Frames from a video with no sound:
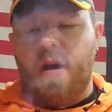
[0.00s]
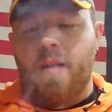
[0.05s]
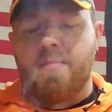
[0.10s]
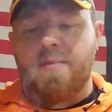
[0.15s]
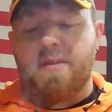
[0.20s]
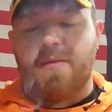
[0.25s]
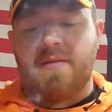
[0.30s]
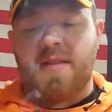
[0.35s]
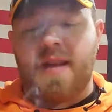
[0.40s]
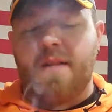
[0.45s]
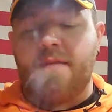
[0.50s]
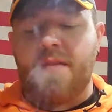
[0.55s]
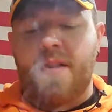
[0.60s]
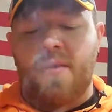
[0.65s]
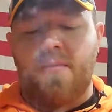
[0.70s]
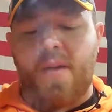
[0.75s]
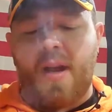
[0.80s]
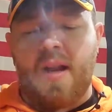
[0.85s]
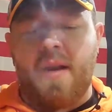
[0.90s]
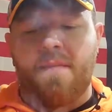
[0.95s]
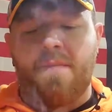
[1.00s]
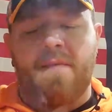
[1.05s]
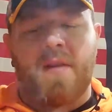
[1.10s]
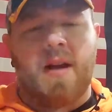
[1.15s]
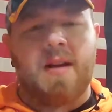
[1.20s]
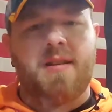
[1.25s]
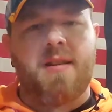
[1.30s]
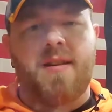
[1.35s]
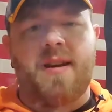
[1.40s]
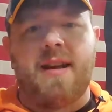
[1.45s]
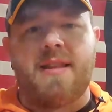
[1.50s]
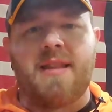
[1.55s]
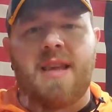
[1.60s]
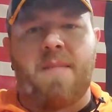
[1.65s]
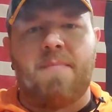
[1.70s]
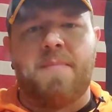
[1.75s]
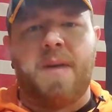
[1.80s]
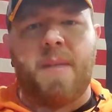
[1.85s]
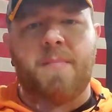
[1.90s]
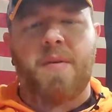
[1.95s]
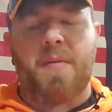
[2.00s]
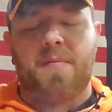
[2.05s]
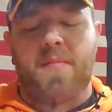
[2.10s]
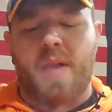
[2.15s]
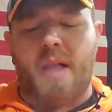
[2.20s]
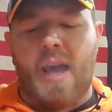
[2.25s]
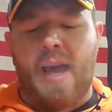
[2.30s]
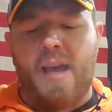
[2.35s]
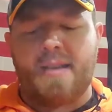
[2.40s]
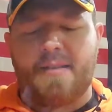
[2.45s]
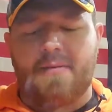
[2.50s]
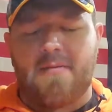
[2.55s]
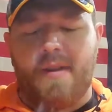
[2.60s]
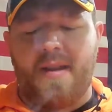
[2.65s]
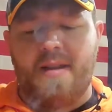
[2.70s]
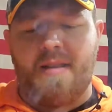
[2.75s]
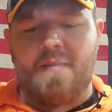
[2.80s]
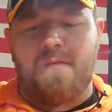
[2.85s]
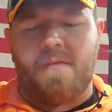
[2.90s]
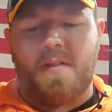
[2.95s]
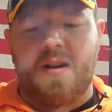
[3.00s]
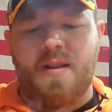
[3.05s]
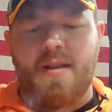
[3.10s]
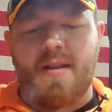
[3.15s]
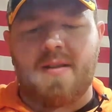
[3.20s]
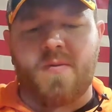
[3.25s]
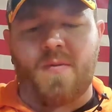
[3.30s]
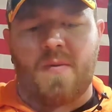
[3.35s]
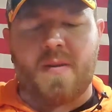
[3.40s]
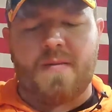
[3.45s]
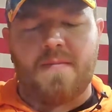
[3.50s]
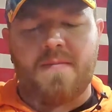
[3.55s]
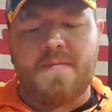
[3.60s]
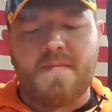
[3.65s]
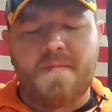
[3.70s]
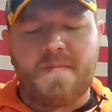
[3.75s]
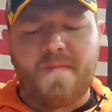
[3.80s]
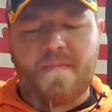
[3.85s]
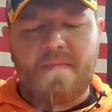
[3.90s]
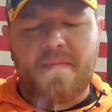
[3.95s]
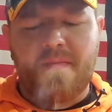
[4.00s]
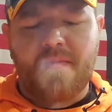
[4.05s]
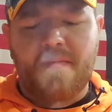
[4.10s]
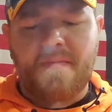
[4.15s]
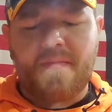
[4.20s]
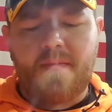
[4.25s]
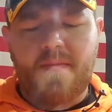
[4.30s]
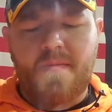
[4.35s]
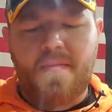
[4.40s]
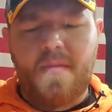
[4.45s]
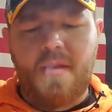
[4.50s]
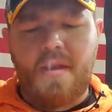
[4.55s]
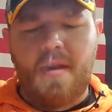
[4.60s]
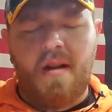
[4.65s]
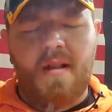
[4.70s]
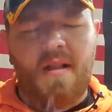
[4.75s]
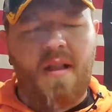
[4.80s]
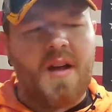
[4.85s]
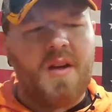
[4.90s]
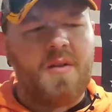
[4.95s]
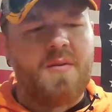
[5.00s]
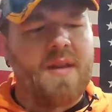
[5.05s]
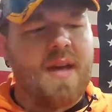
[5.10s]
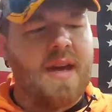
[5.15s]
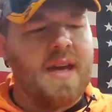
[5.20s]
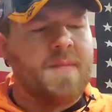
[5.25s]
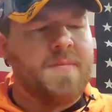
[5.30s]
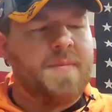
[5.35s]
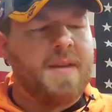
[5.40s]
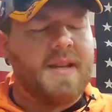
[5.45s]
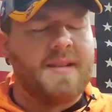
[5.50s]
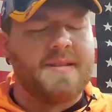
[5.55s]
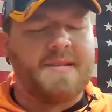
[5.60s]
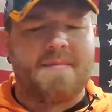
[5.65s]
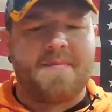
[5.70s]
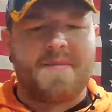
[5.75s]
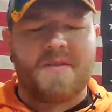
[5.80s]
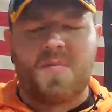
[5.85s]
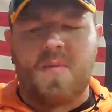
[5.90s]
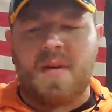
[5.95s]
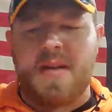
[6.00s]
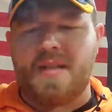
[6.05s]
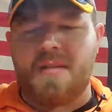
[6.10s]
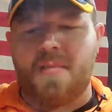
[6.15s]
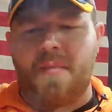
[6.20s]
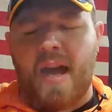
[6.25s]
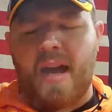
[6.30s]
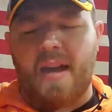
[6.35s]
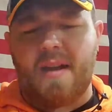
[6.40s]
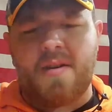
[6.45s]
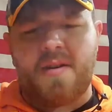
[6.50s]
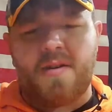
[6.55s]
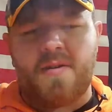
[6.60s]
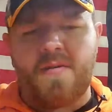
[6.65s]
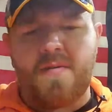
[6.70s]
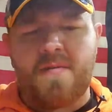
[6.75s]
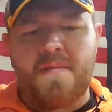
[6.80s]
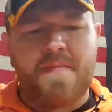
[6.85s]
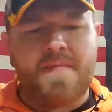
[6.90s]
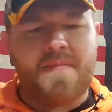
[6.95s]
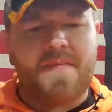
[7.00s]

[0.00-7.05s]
So definitely right up front, you got that pepper blast right in the front of this one. Along with that, I'm getting some sweet tobacco.